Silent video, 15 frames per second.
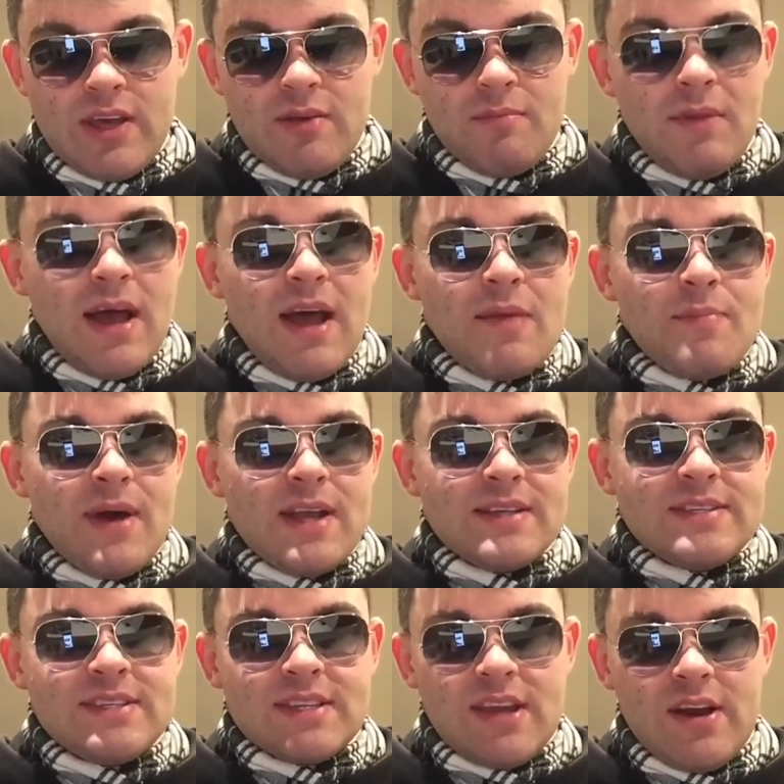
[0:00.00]
My iPad
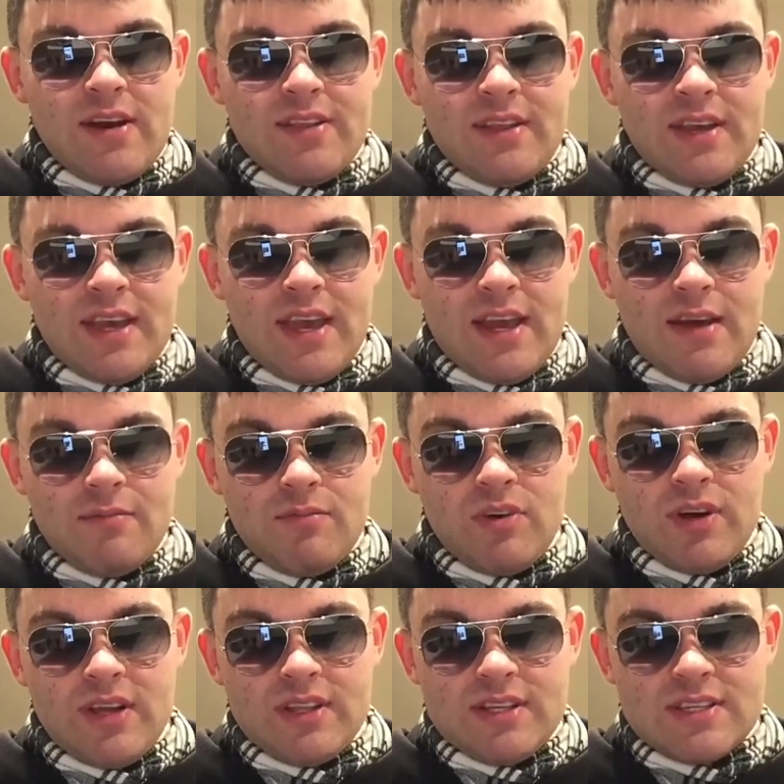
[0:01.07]
is currently a camera
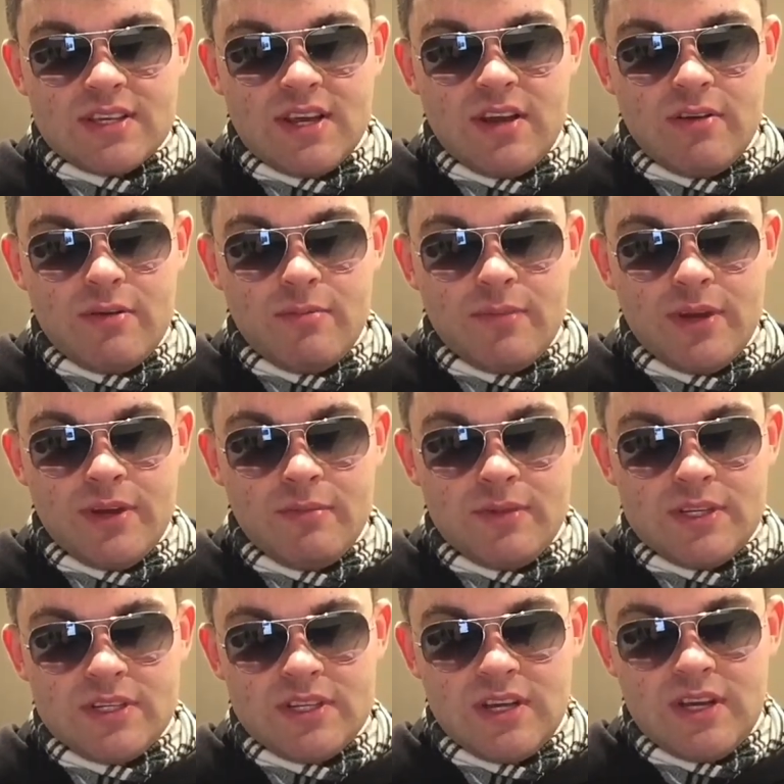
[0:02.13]
at this current
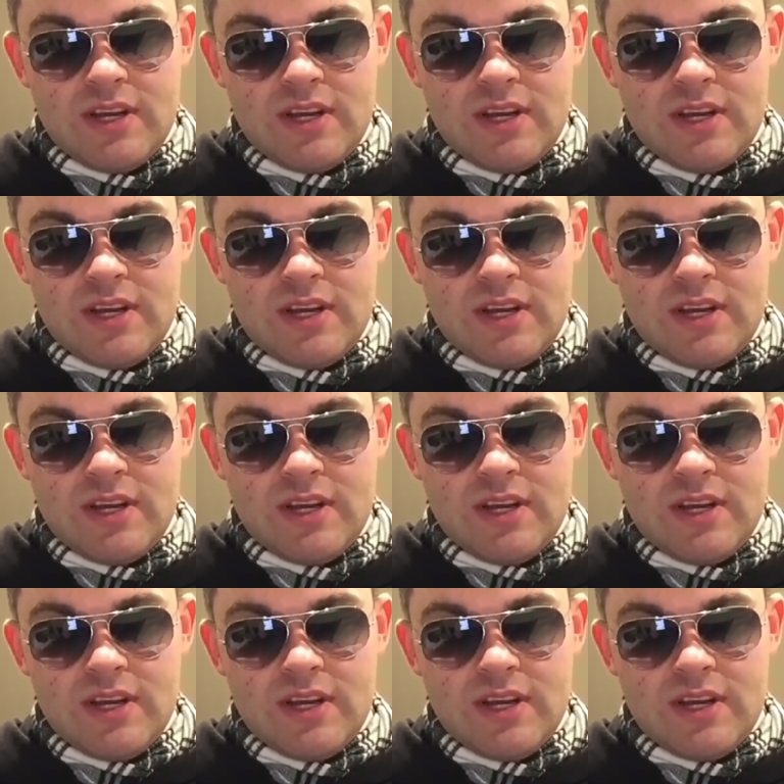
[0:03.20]
moment.